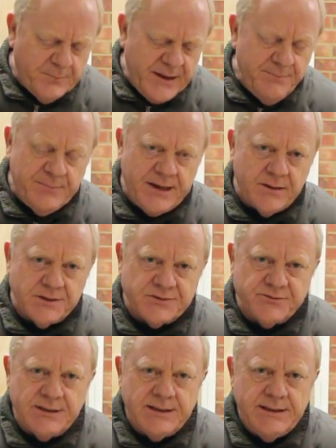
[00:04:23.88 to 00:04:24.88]
paint
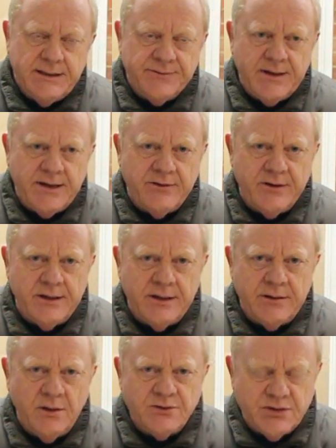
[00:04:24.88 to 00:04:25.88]
powders. Really, they're
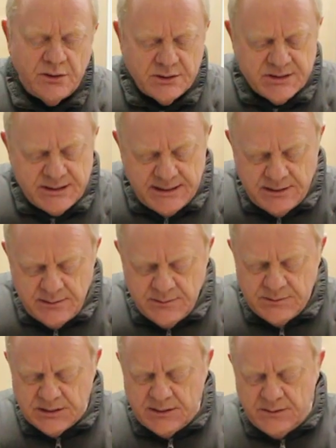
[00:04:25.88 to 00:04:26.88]
uh, non-toxic,
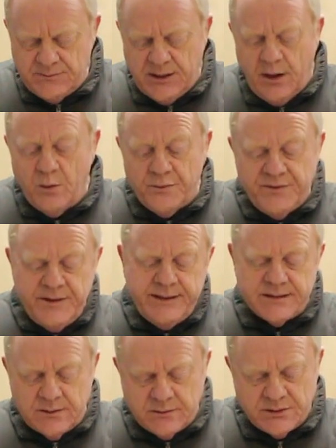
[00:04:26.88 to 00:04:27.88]
so the whole thing
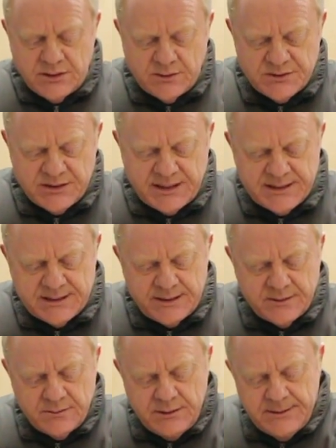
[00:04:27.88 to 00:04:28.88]
is non-toxic
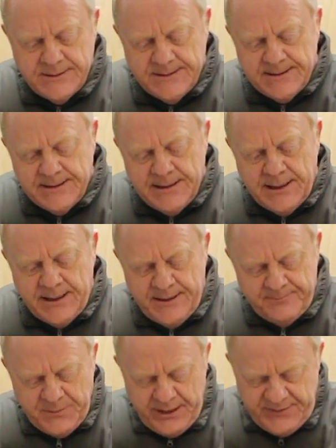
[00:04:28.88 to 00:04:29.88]
still,
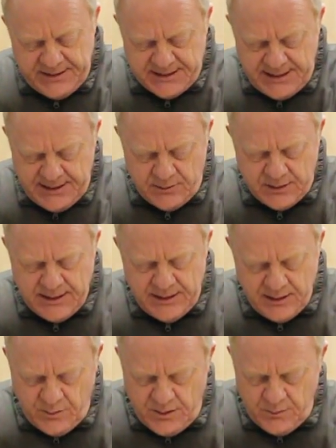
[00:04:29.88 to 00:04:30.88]
um, and they take on
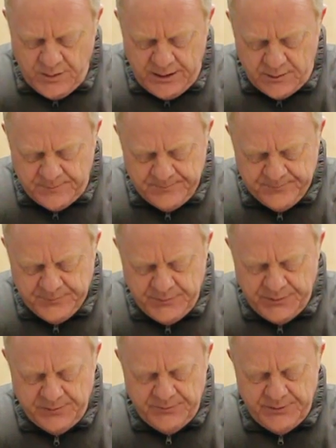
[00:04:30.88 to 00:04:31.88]
colour quite well.
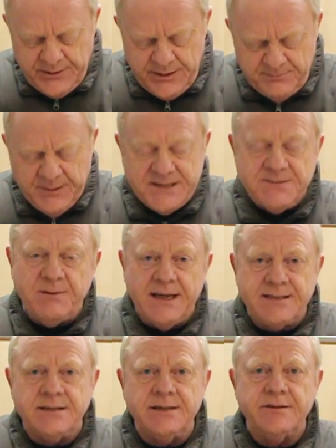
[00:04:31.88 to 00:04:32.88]
The, the base
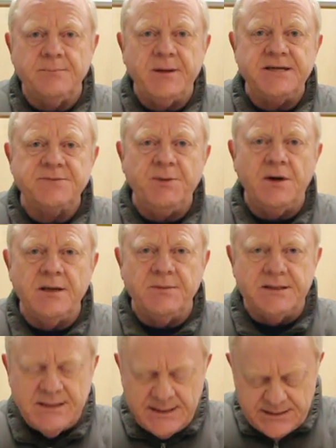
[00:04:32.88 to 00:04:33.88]
plastic, the base
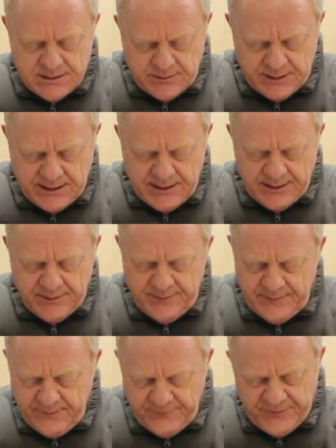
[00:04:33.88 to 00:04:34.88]
polymer, takes on the colour
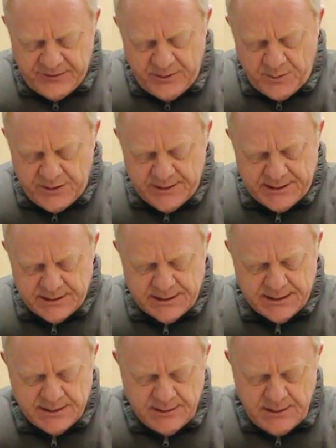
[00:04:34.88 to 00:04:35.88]
very well
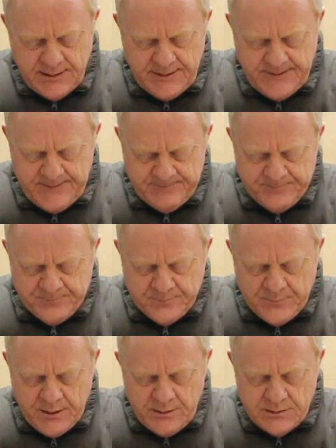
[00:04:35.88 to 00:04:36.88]
indeed.
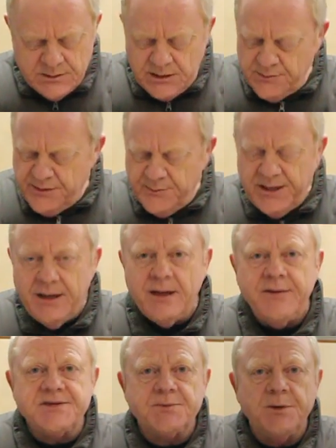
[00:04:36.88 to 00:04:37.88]
So there we
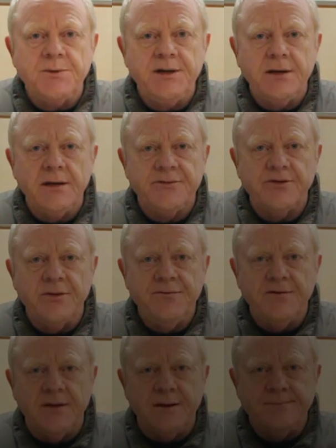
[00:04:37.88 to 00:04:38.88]
are, that's where we are so
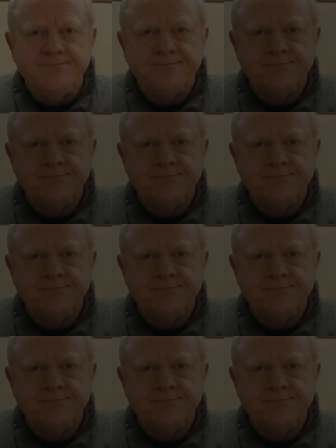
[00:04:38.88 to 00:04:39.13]
far.